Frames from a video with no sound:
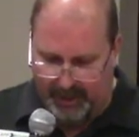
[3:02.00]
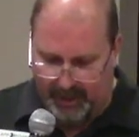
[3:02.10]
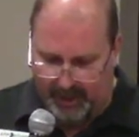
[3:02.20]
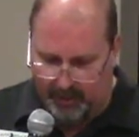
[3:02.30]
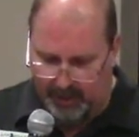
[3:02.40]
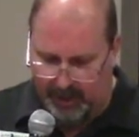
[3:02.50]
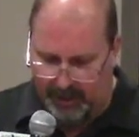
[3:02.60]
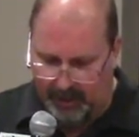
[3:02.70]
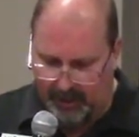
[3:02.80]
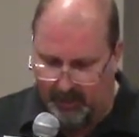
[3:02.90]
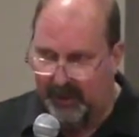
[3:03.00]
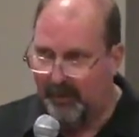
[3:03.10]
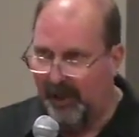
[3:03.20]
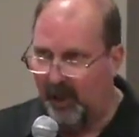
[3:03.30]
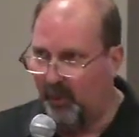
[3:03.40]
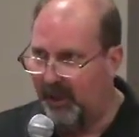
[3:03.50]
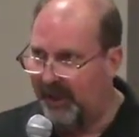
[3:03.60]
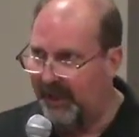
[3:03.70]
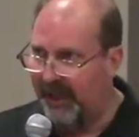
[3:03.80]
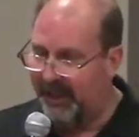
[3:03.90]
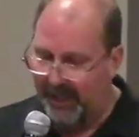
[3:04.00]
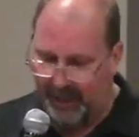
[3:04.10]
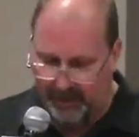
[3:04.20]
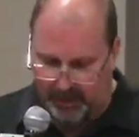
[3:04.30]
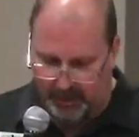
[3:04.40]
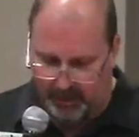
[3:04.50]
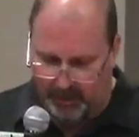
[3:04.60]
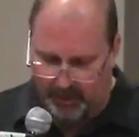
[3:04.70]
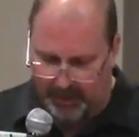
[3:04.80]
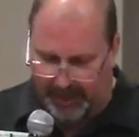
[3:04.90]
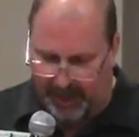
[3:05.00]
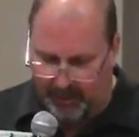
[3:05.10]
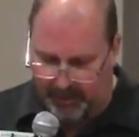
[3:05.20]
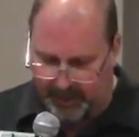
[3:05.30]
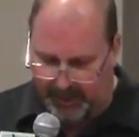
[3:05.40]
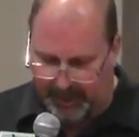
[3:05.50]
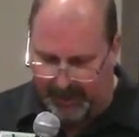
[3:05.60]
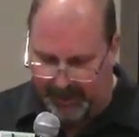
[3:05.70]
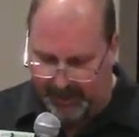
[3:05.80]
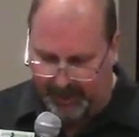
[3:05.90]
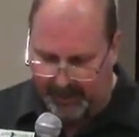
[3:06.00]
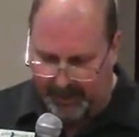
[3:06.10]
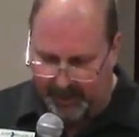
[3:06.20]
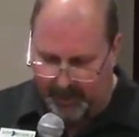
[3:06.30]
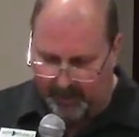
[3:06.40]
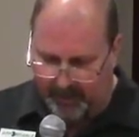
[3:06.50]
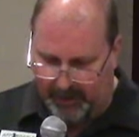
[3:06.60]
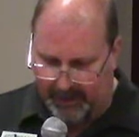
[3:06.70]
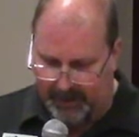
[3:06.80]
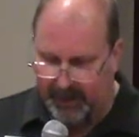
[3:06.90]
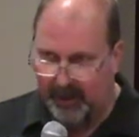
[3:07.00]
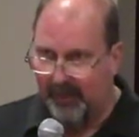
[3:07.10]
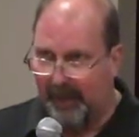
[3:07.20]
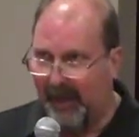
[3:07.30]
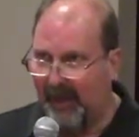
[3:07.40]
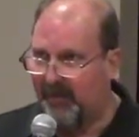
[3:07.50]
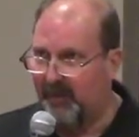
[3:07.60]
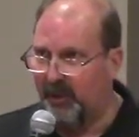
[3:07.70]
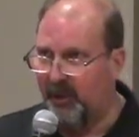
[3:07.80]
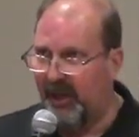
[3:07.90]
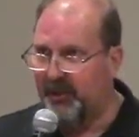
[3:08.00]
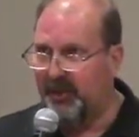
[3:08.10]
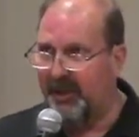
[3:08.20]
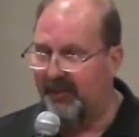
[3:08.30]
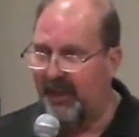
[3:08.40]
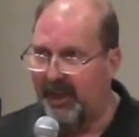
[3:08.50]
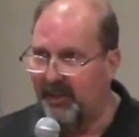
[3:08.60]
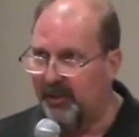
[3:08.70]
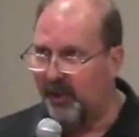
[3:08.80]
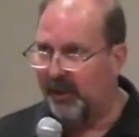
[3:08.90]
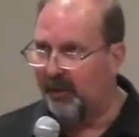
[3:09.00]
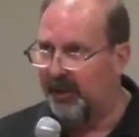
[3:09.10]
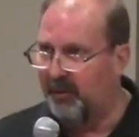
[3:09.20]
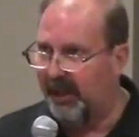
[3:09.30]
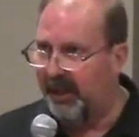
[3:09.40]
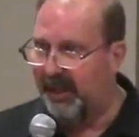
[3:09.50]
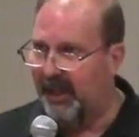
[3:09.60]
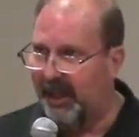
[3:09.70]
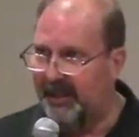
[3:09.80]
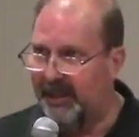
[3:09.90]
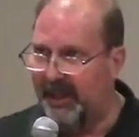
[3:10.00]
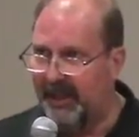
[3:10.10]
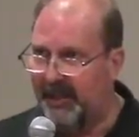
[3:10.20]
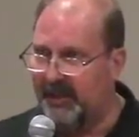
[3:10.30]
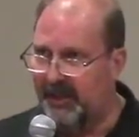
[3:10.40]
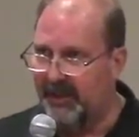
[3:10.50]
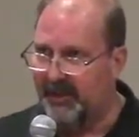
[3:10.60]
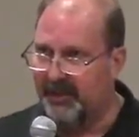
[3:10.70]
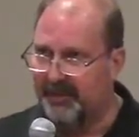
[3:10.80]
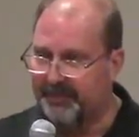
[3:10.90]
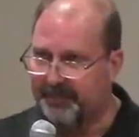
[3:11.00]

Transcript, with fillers: uh, we'll talk a little bit about what Dan and I do now today. But um, I'm a graduate of NAU. I graduated in 1986.